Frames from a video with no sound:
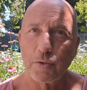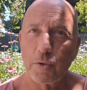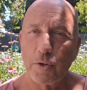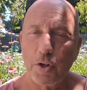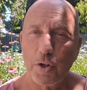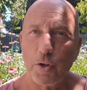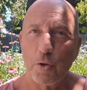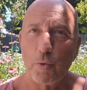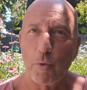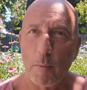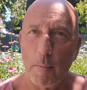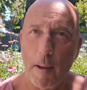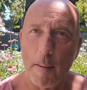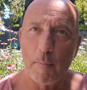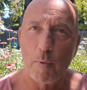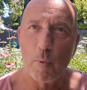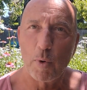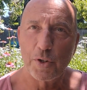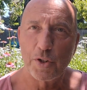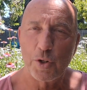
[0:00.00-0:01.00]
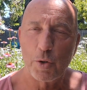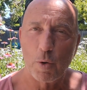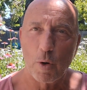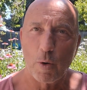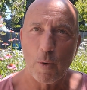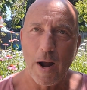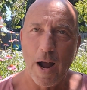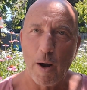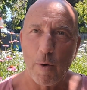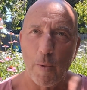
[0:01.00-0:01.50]
can you remember what you
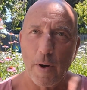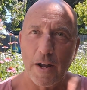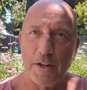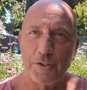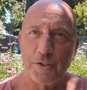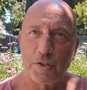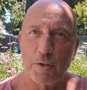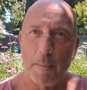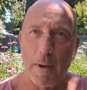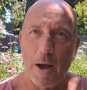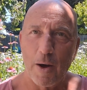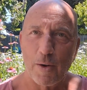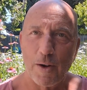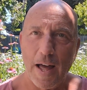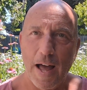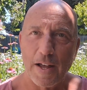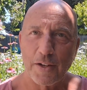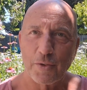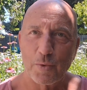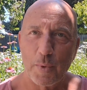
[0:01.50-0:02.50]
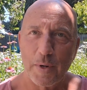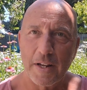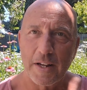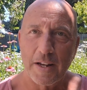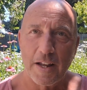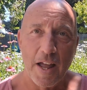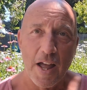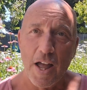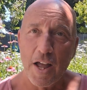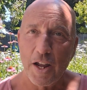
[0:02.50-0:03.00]
were outraged about last week?